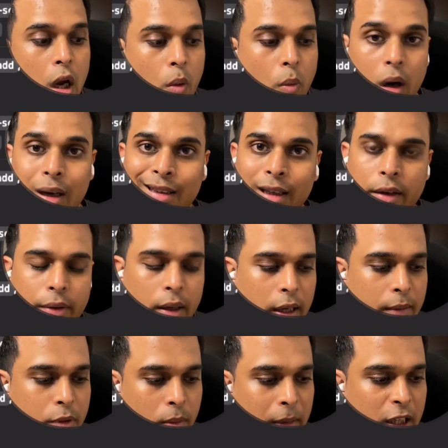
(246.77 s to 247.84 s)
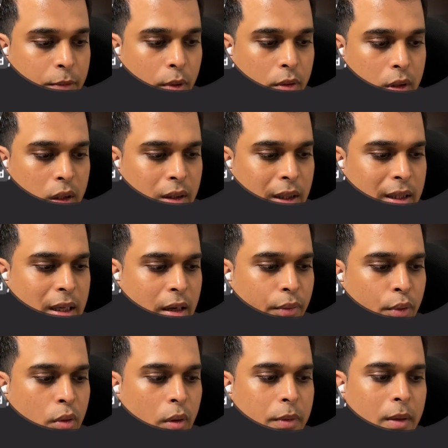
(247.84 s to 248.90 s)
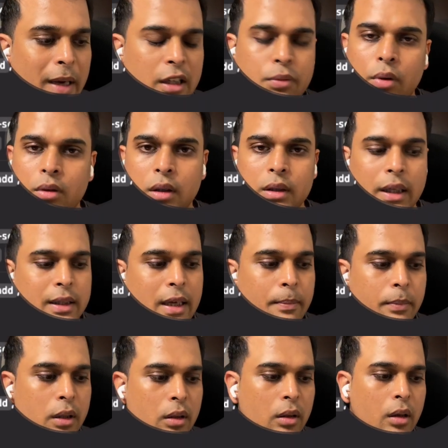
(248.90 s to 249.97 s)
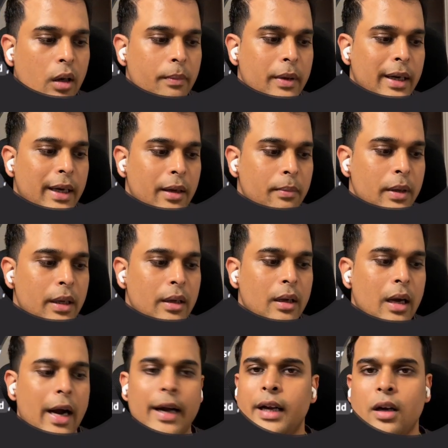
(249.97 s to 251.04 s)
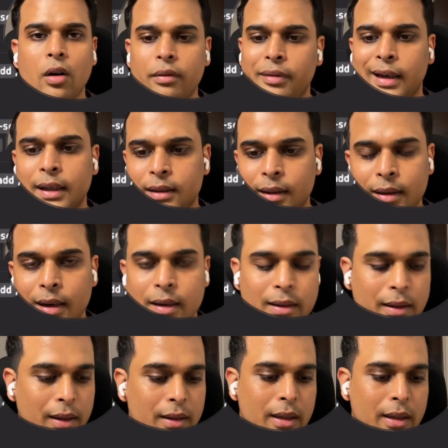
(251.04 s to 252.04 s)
What are the different types of batch process? These are few of the batch process example: update DB, ID config, etc., etc.